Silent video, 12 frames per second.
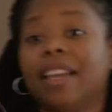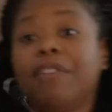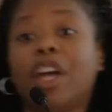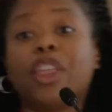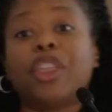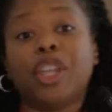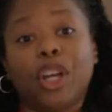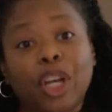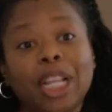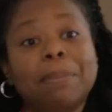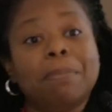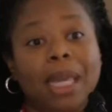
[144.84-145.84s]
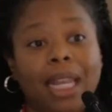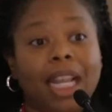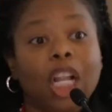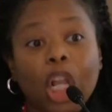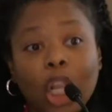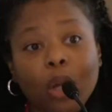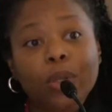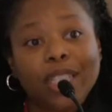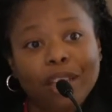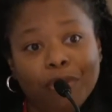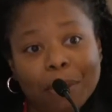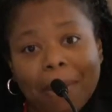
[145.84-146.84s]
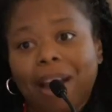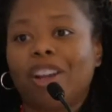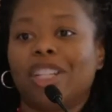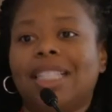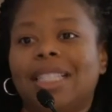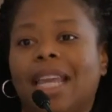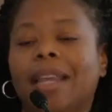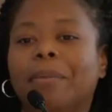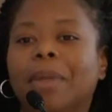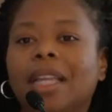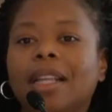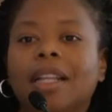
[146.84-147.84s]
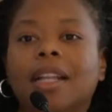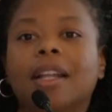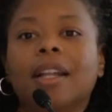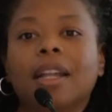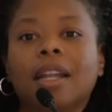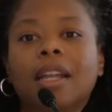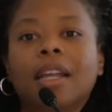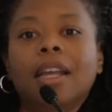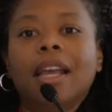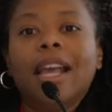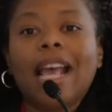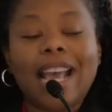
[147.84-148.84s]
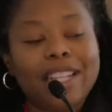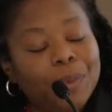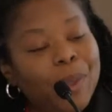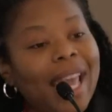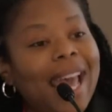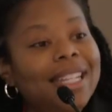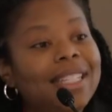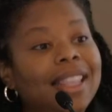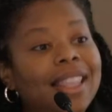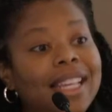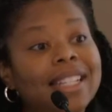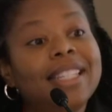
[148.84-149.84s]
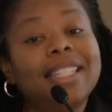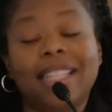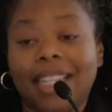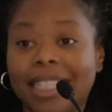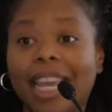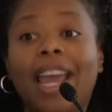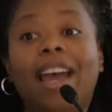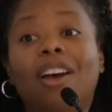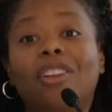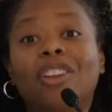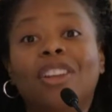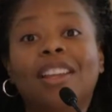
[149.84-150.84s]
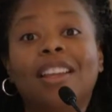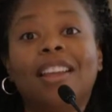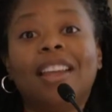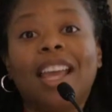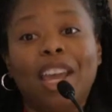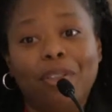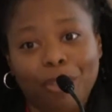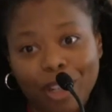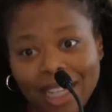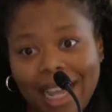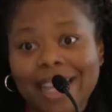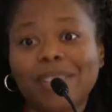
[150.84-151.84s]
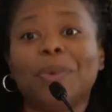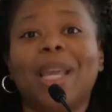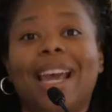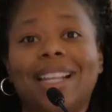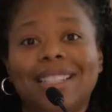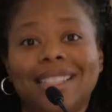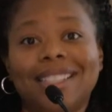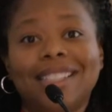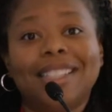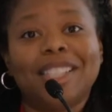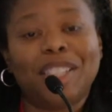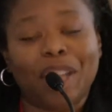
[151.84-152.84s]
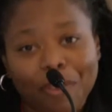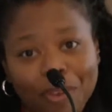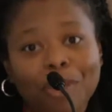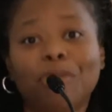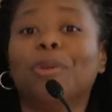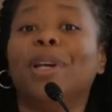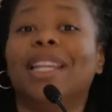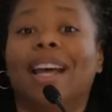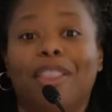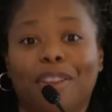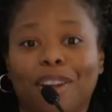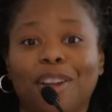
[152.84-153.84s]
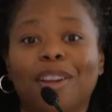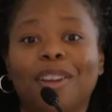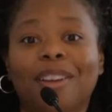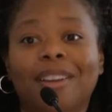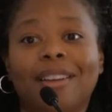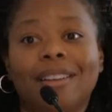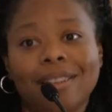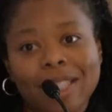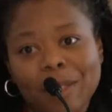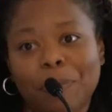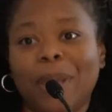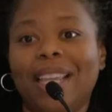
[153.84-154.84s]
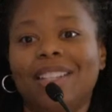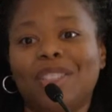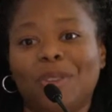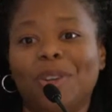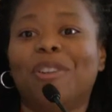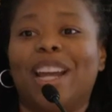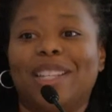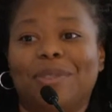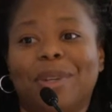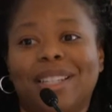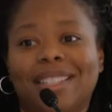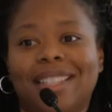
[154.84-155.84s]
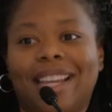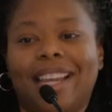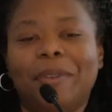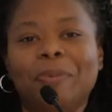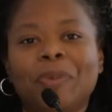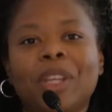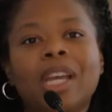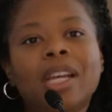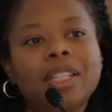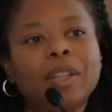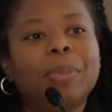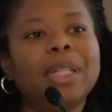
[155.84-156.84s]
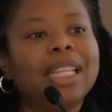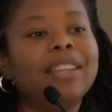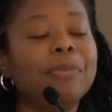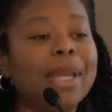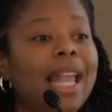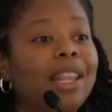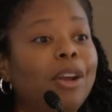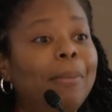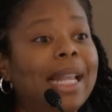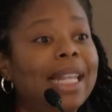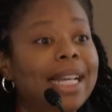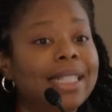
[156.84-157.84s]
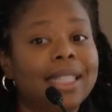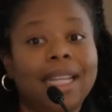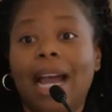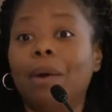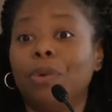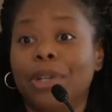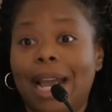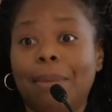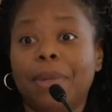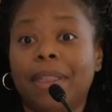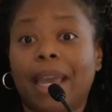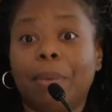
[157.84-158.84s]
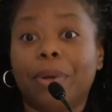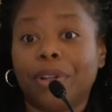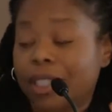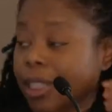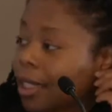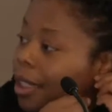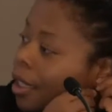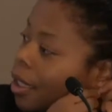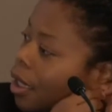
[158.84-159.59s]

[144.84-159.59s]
give a 30-minute closing remarks statement as we had to then sit down and realize we had to suffer through another speech on graduation day. So believe me, I learned my lesson. I will not be that person.